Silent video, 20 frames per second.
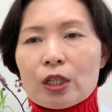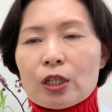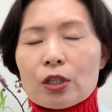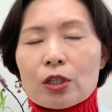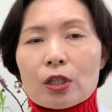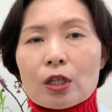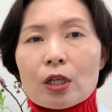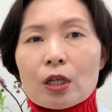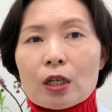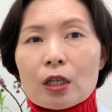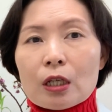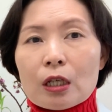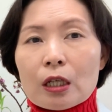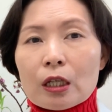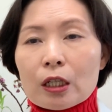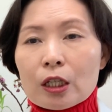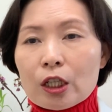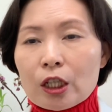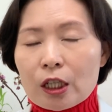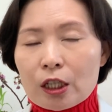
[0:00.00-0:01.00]
is
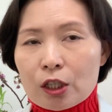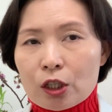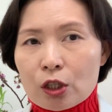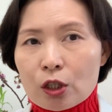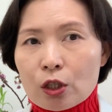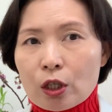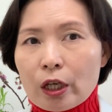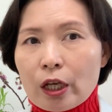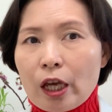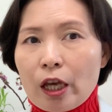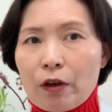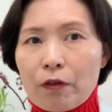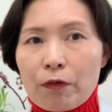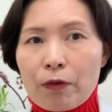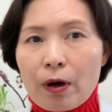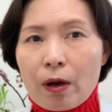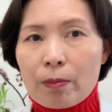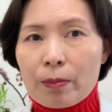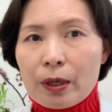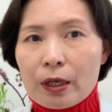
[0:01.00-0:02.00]
this:
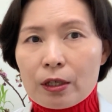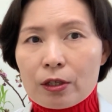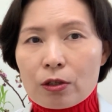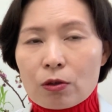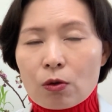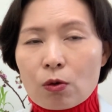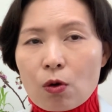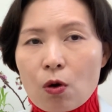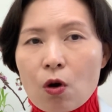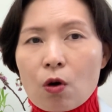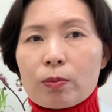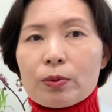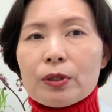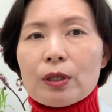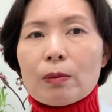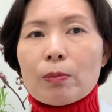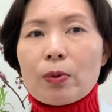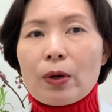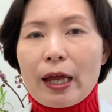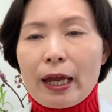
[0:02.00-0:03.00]
inflammation of
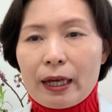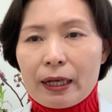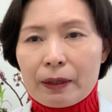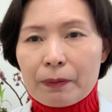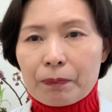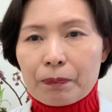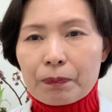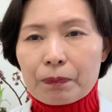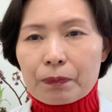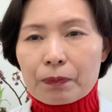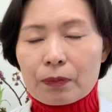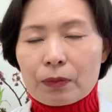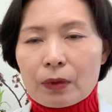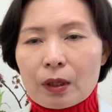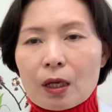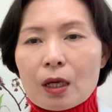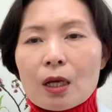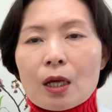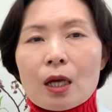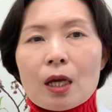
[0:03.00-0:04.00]
the brain.
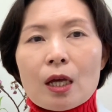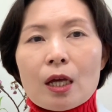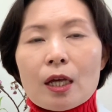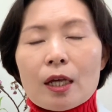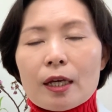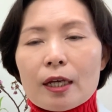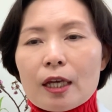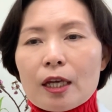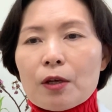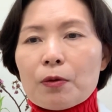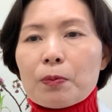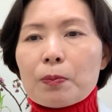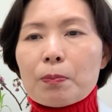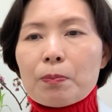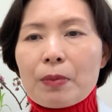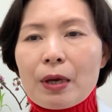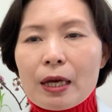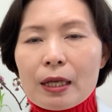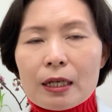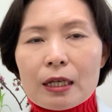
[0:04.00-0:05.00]

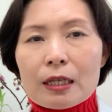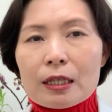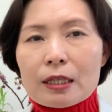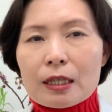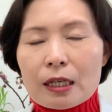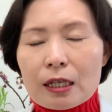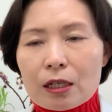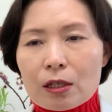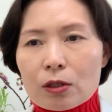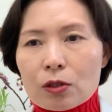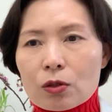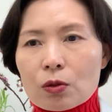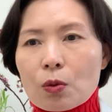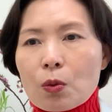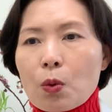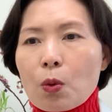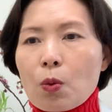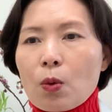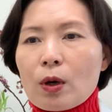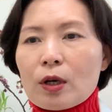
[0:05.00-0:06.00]
If many things
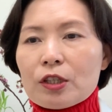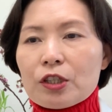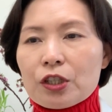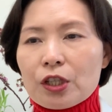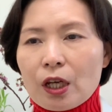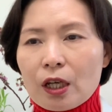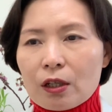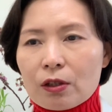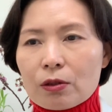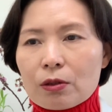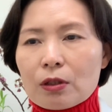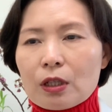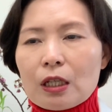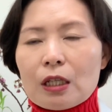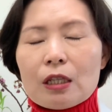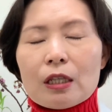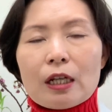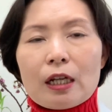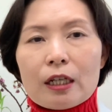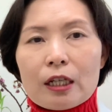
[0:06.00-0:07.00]
were checked
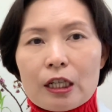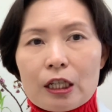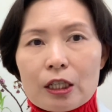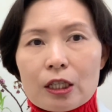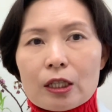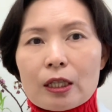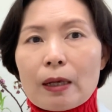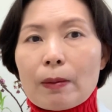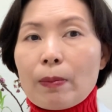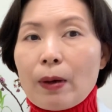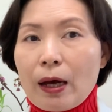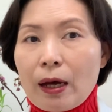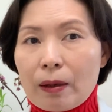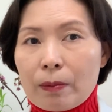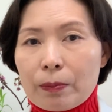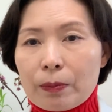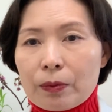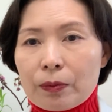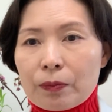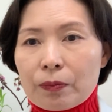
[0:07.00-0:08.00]
in the list
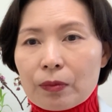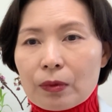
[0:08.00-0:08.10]
above